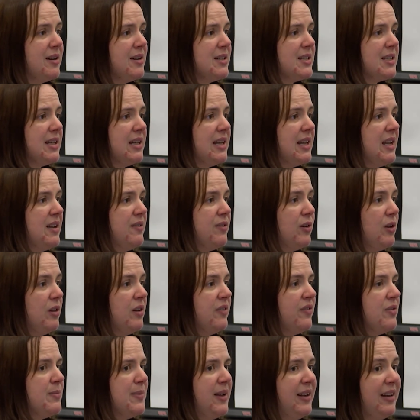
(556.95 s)
is to leave all the
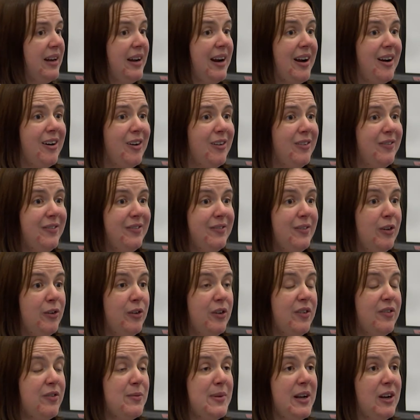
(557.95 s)

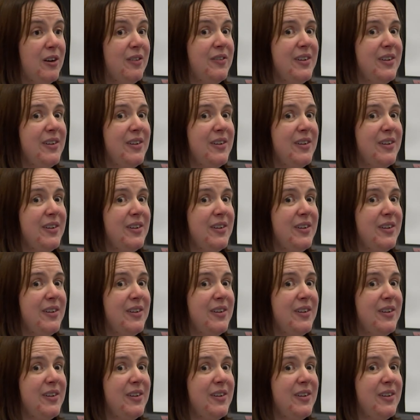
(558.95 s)
familiar